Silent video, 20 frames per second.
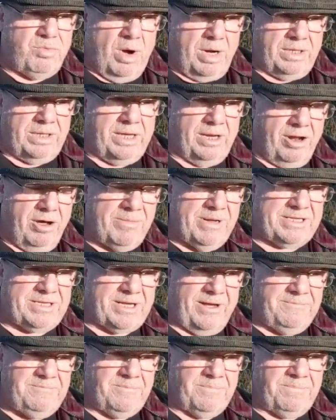1
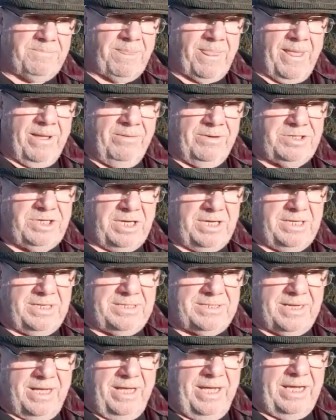kilometer, which
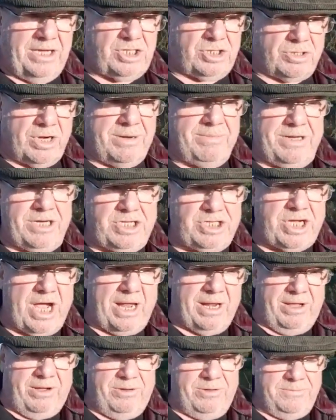is extremely
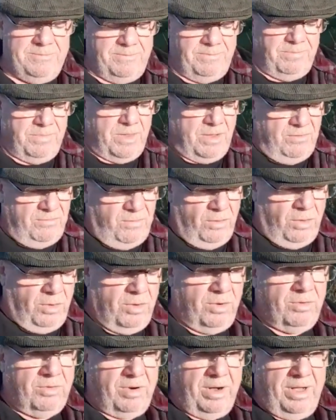shallow
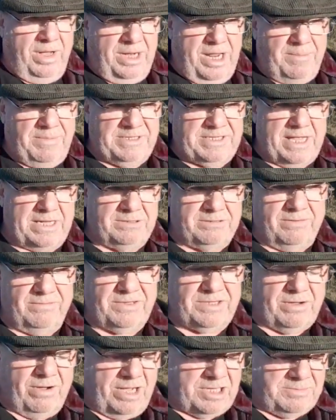for an epicenter of a
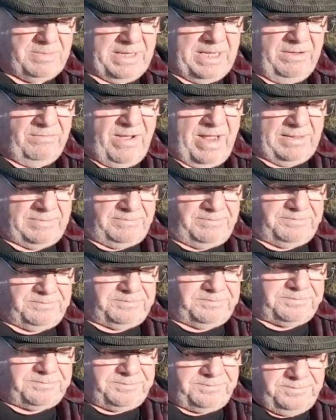seismic event.
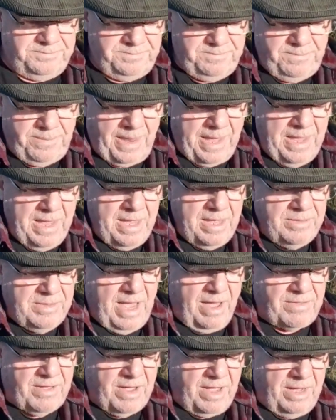The
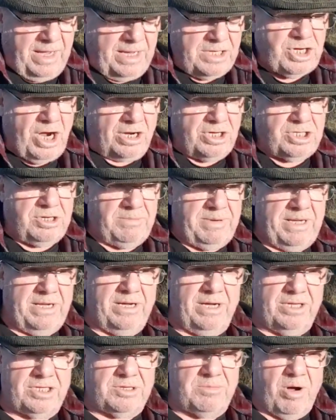other injunction being
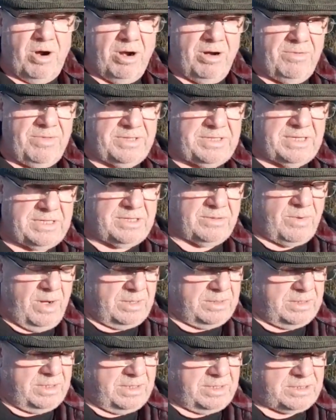heard tomorrow, and this is the
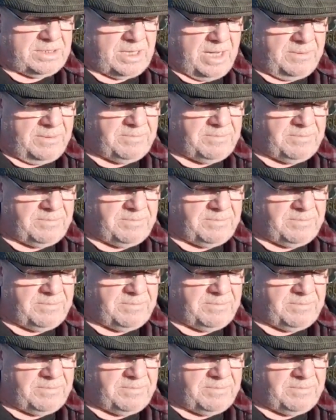one that